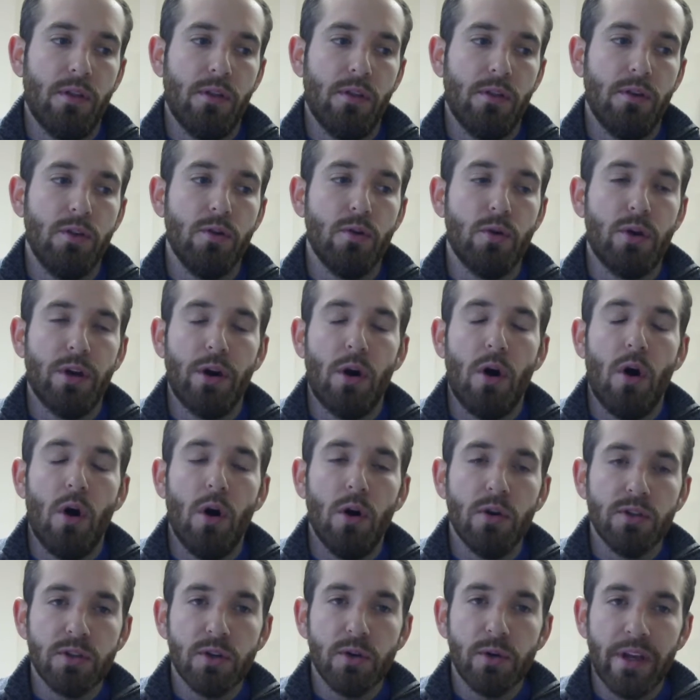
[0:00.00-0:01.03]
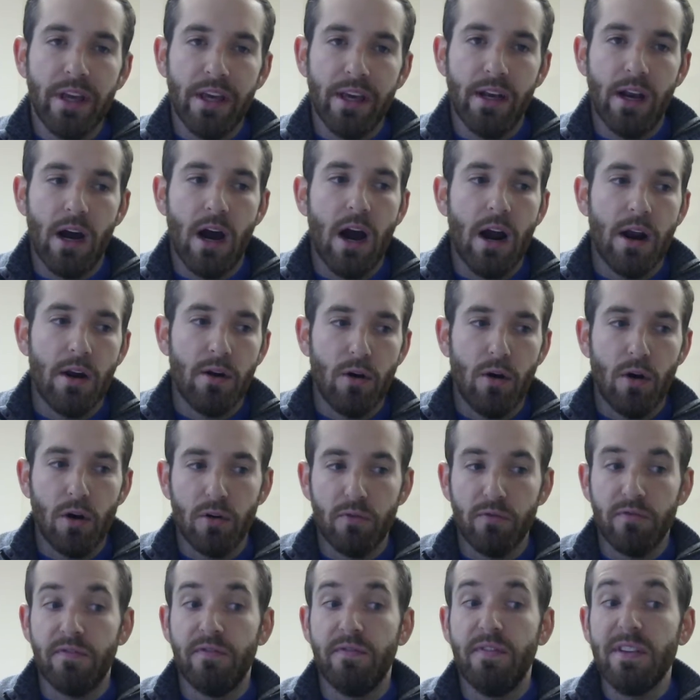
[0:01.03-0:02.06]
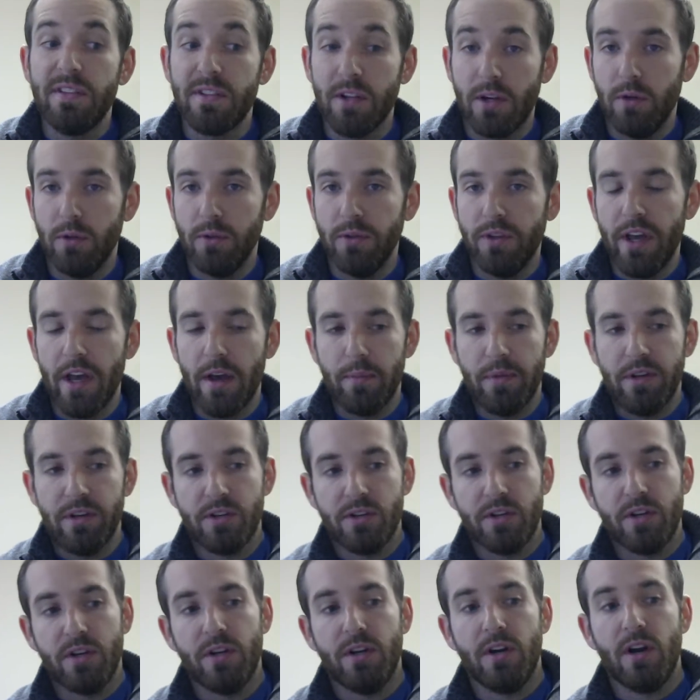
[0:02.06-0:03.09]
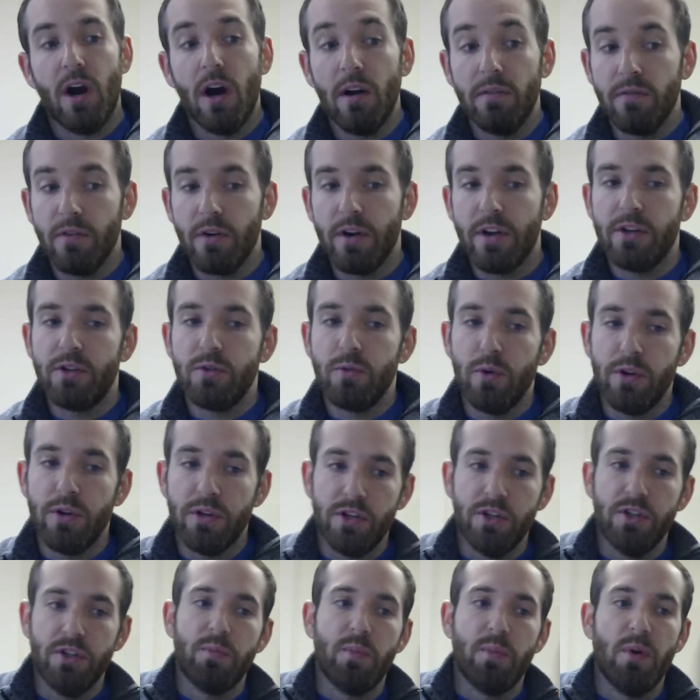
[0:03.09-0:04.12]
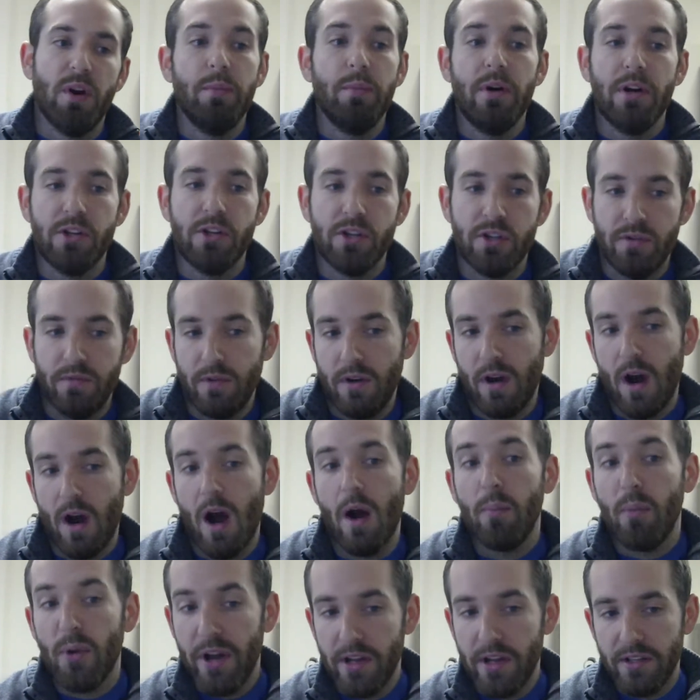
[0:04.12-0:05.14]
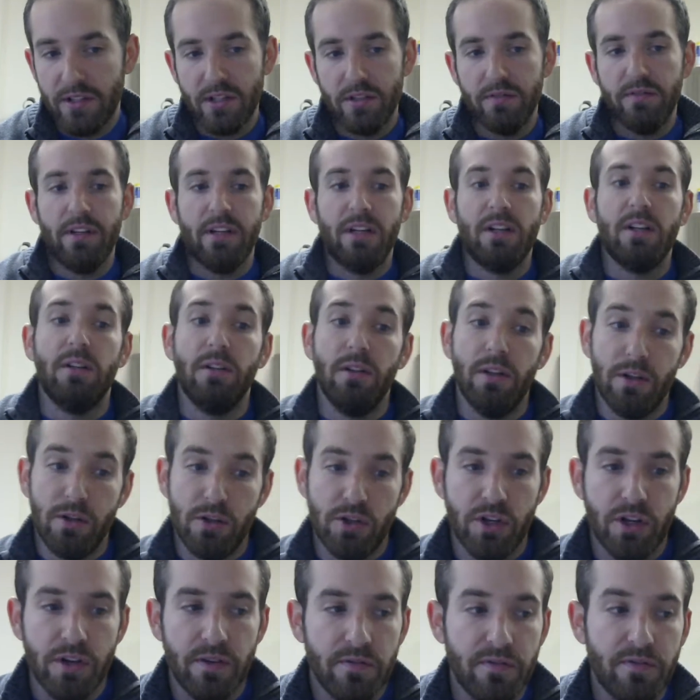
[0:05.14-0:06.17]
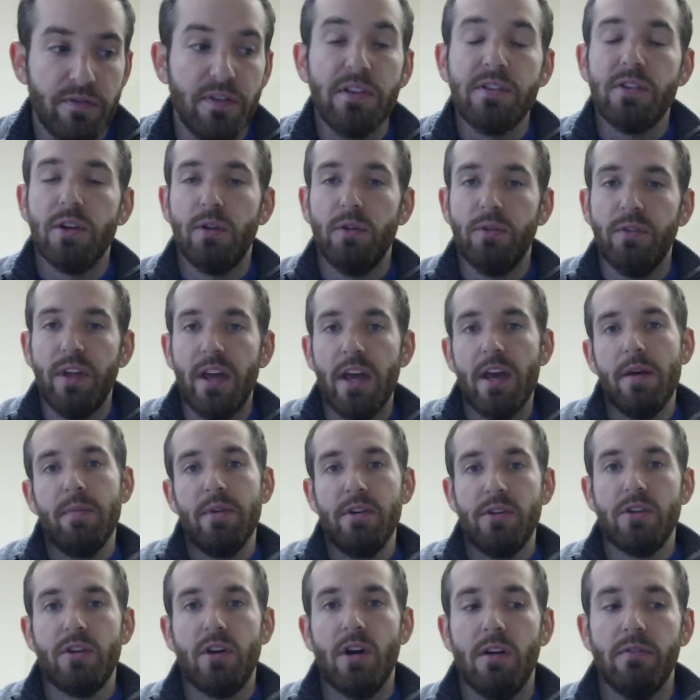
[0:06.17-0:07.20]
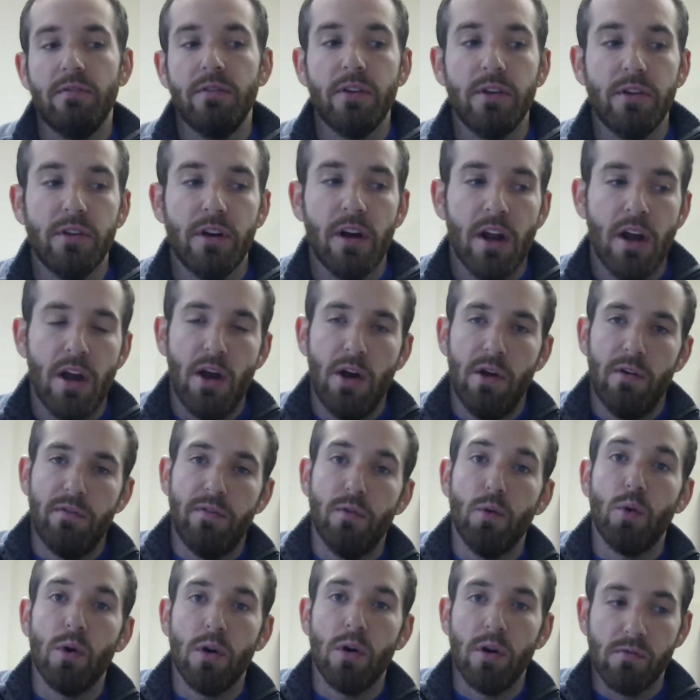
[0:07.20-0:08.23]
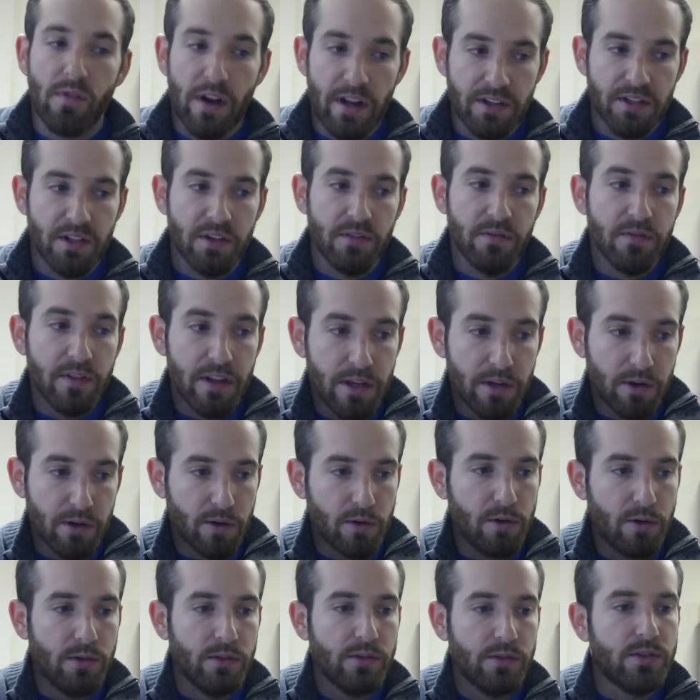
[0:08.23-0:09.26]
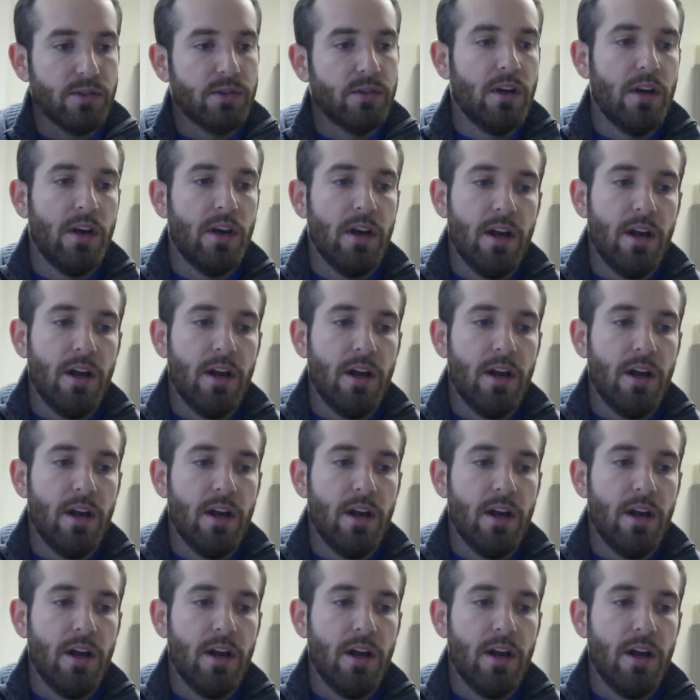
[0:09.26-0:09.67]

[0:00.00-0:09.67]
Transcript: you can also get hired auto physical damage coverage, which is pretty much comprehensive and collision physical damage cover for rented vehicles.